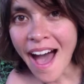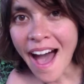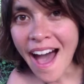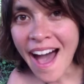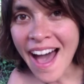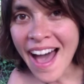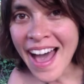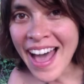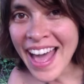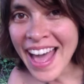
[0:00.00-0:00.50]

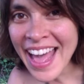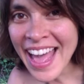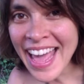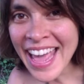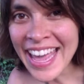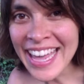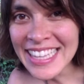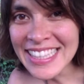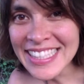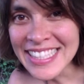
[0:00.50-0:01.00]

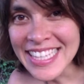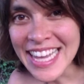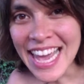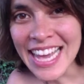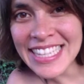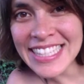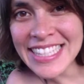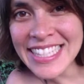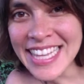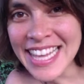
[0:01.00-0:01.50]
Hi, it's
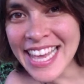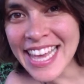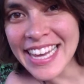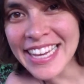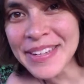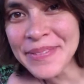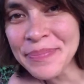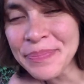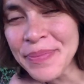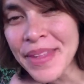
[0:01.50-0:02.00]
Kaz
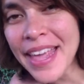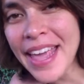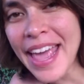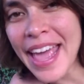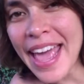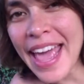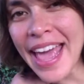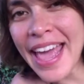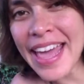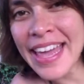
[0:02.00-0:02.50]
here,
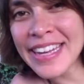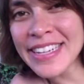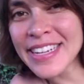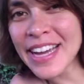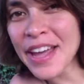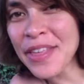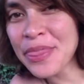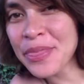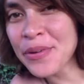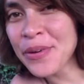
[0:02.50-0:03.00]
and
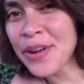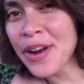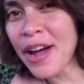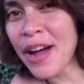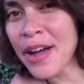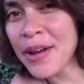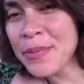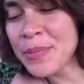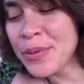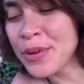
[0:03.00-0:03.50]
I thought
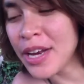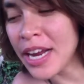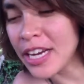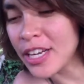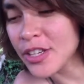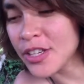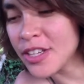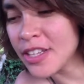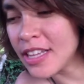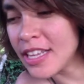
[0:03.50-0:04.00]
I would
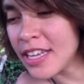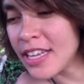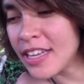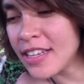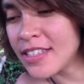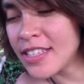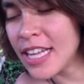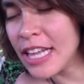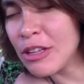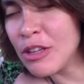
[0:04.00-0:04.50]

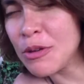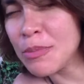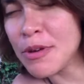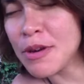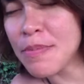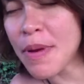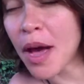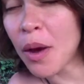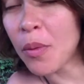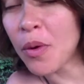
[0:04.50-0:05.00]
actually tell you a bit
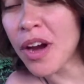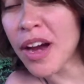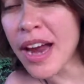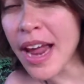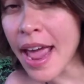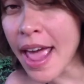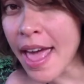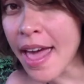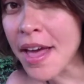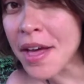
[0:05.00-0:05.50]
about where
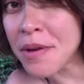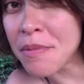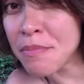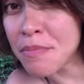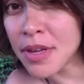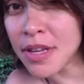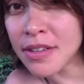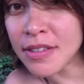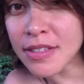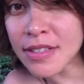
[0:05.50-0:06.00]
I am
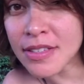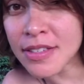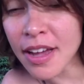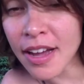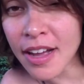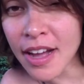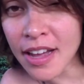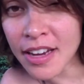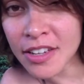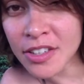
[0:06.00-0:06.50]
because I
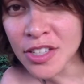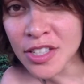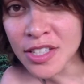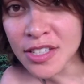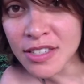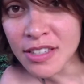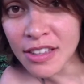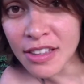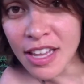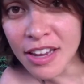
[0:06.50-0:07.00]
kind of
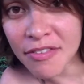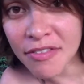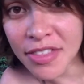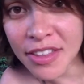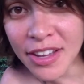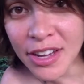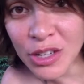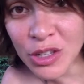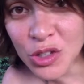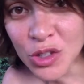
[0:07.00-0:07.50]
just left the
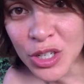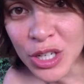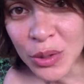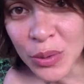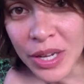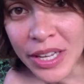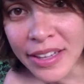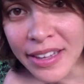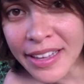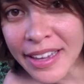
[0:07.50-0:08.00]
country
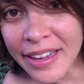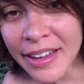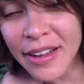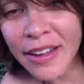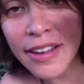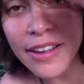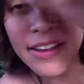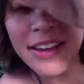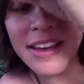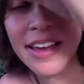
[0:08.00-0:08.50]
quickly
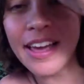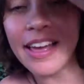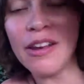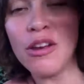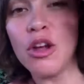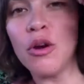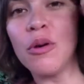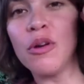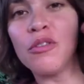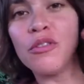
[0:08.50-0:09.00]

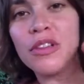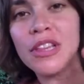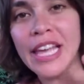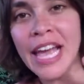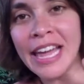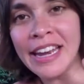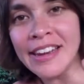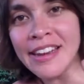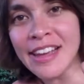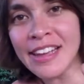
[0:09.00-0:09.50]
and no one really
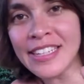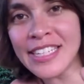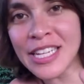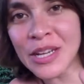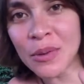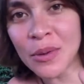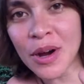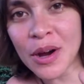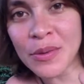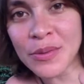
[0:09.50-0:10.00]
had any
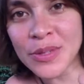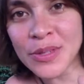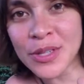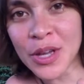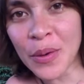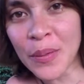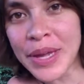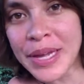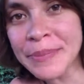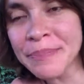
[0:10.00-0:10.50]
idea where I was
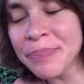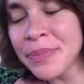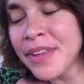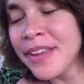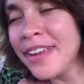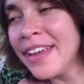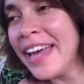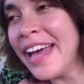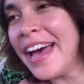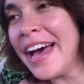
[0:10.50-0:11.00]
going.
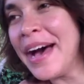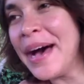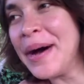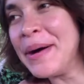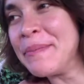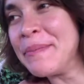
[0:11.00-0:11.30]
I